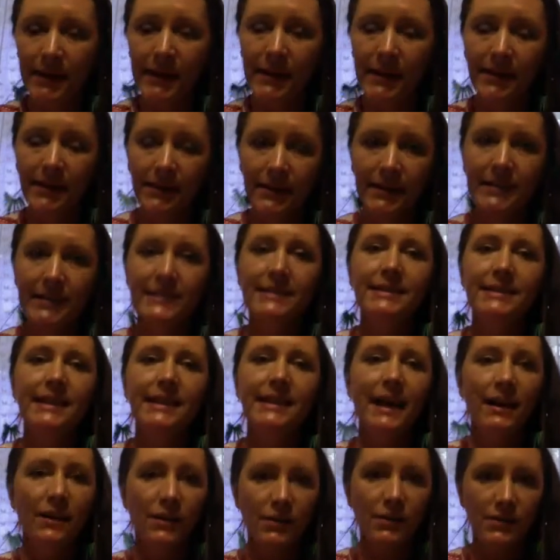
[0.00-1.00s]
There is
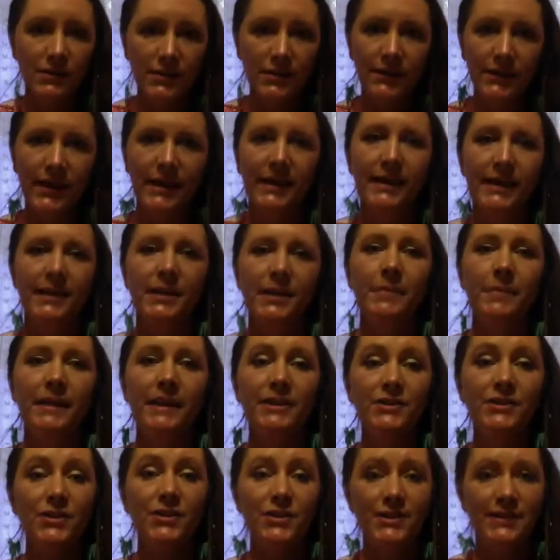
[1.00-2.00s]
that cultivating the
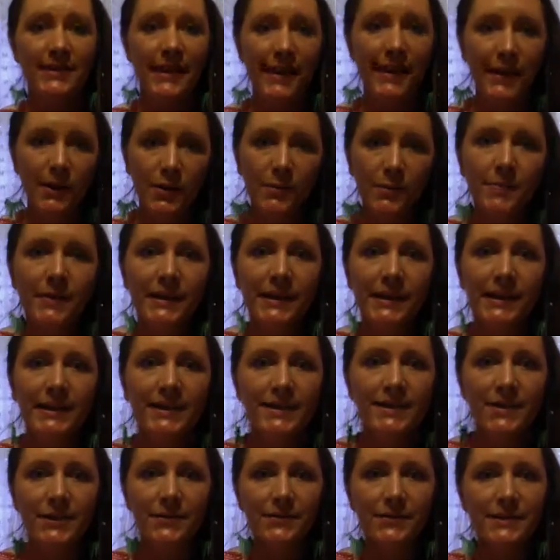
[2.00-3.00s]
patience, that opening
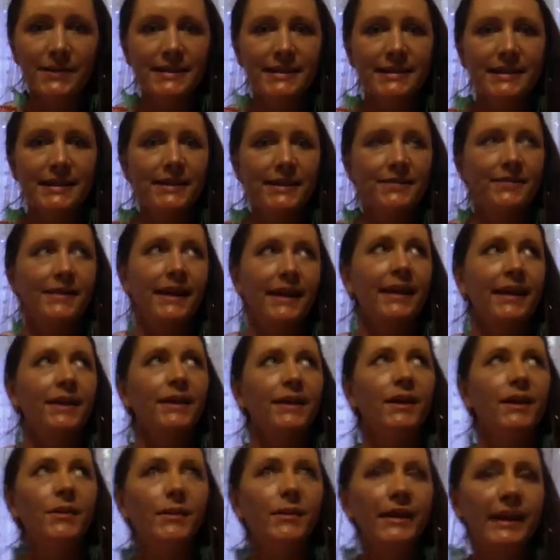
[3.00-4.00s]
to receive, that
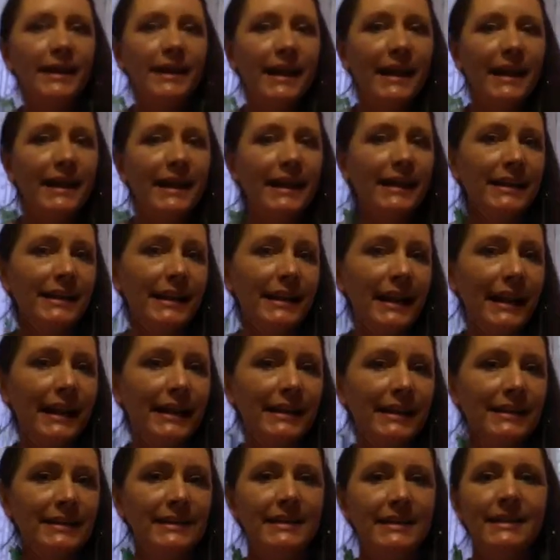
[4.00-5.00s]
knowing that it
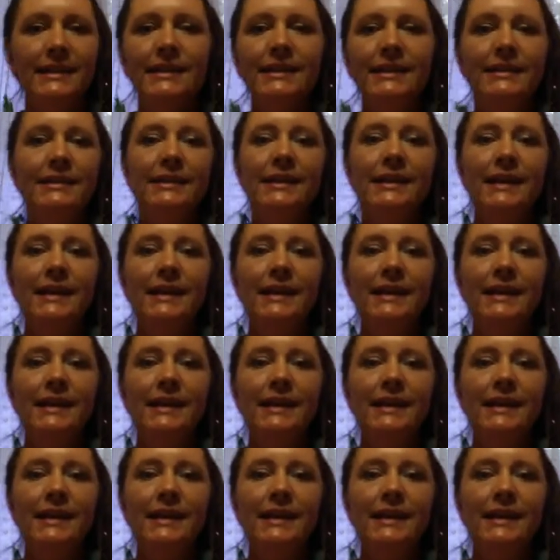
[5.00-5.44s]
landed.